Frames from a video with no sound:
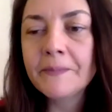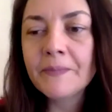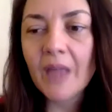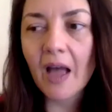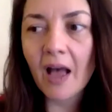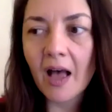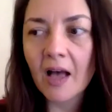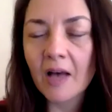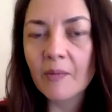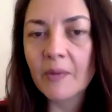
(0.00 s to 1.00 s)

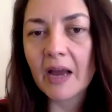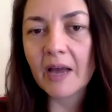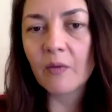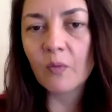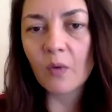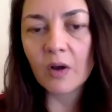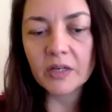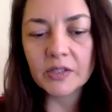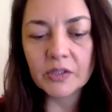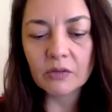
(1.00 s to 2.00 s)
But I
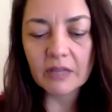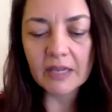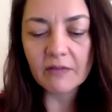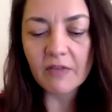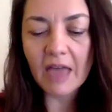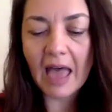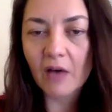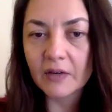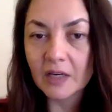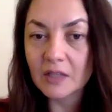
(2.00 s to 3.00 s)
wanted to leave the
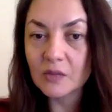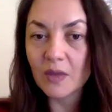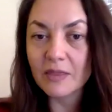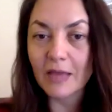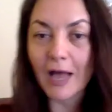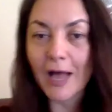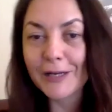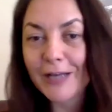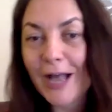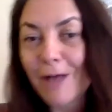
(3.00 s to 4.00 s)
audience with a
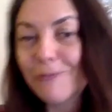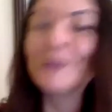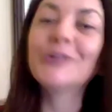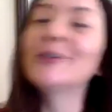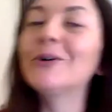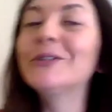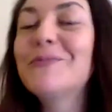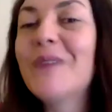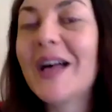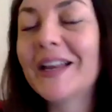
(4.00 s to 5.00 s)
couple of golden
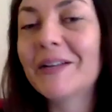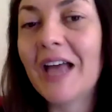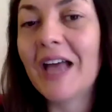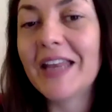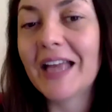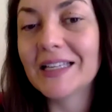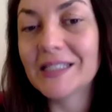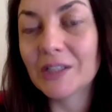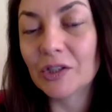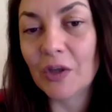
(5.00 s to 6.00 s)

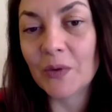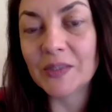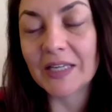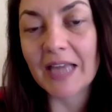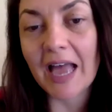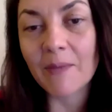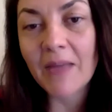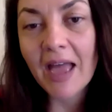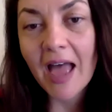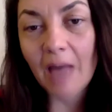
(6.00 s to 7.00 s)
nuggets in closing. I'm
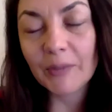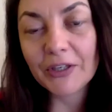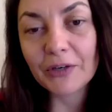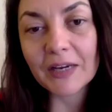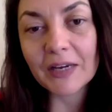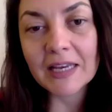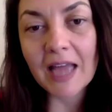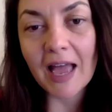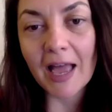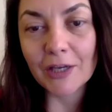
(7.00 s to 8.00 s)
hearing
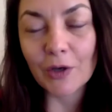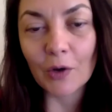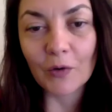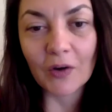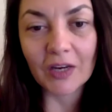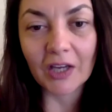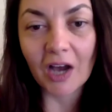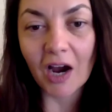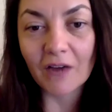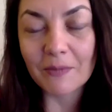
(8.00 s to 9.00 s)
you already
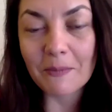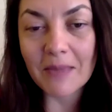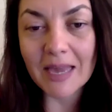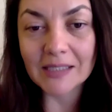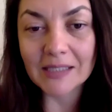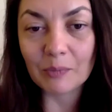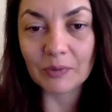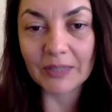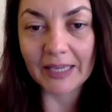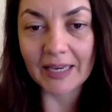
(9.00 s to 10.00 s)
carved an amazing
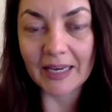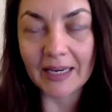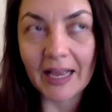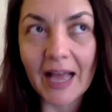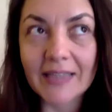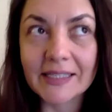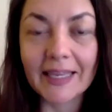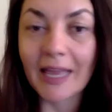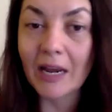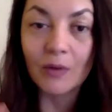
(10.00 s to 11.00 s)
plan. And guys,
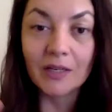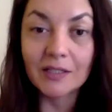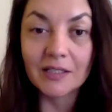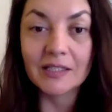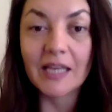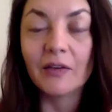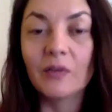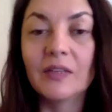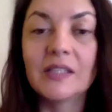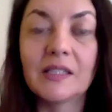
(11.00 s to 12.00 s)
again, I wanted to tell you,
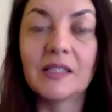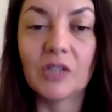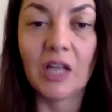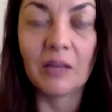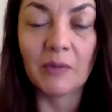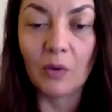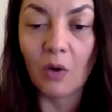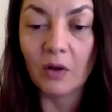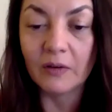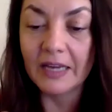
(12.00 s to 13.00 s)
this is the gentleman who
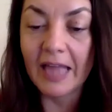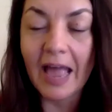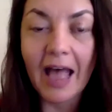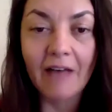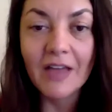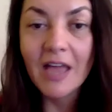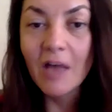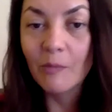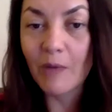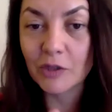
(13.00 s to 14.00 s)
already have
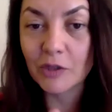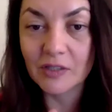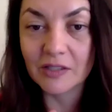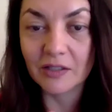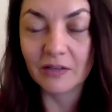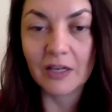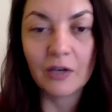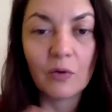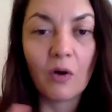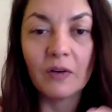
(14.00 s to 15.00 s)
bachelor's degree,
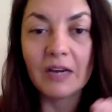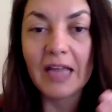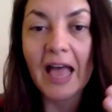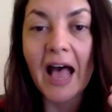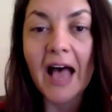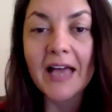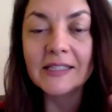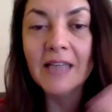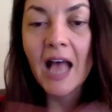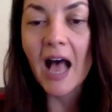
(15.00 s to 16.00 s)
who already
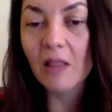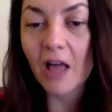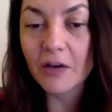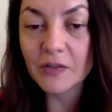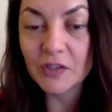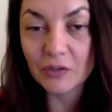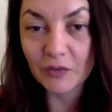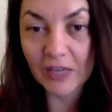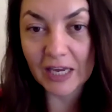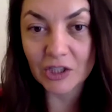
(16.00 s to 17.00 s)
has a lot of
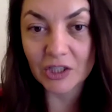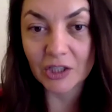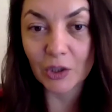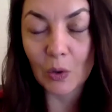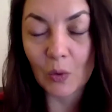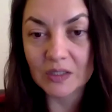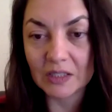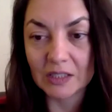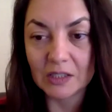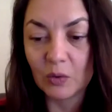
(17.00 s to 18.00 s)
certification and
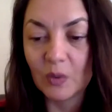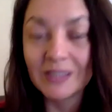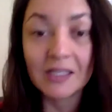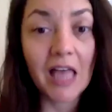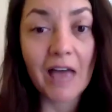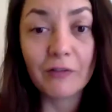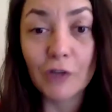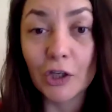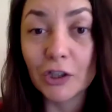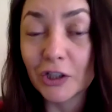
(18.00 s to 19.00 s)
courses, who is a
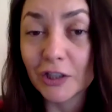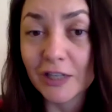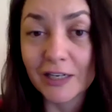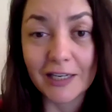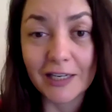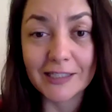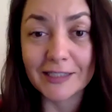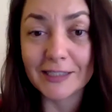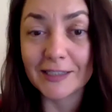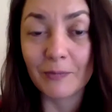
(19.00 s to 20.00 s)
lifelong learner, and
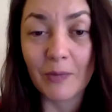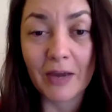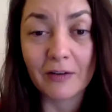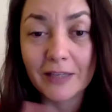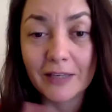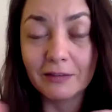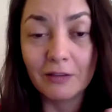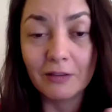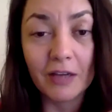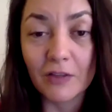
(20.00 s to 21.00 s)
he's barely
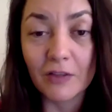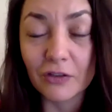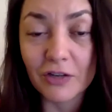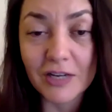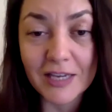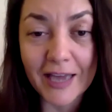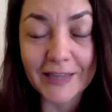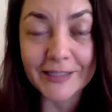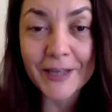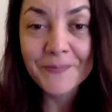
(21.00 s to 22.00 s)
not even 30
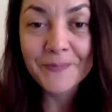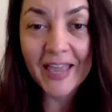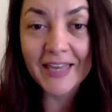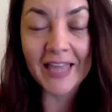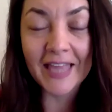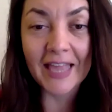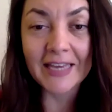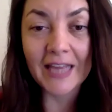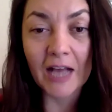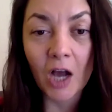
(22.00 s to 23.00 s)
yet,
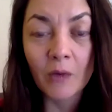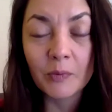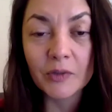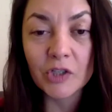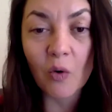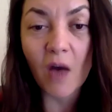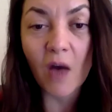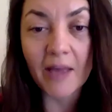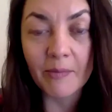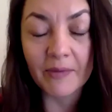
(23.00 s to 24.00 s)
and accomplished
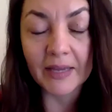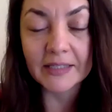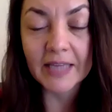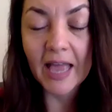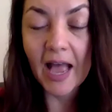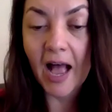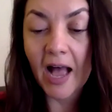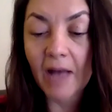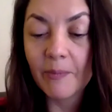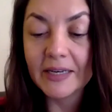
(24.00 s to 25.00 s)
quite a bit.
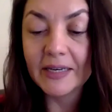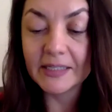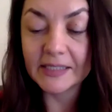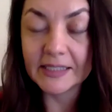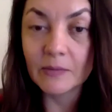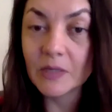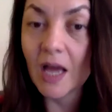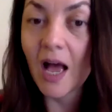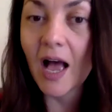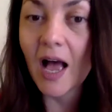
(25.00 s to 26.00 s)
But in the same
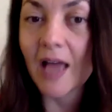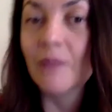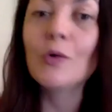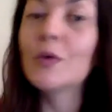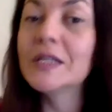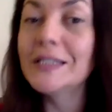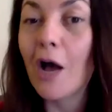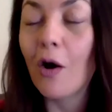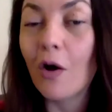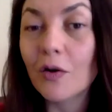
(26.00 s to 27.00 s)
time, who is
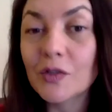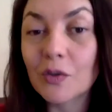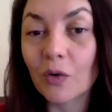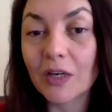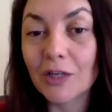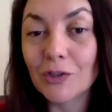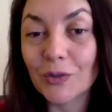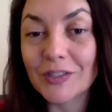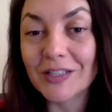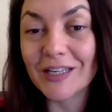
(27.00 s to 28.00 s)
now also working
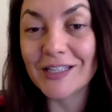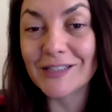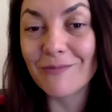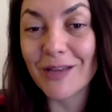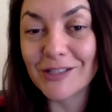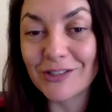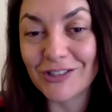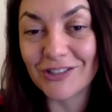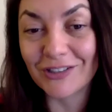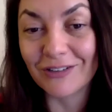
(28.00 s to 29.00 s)
towards his
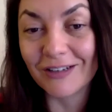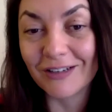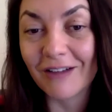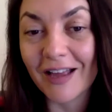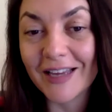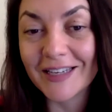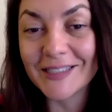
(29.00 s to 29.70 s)
master's degree, right?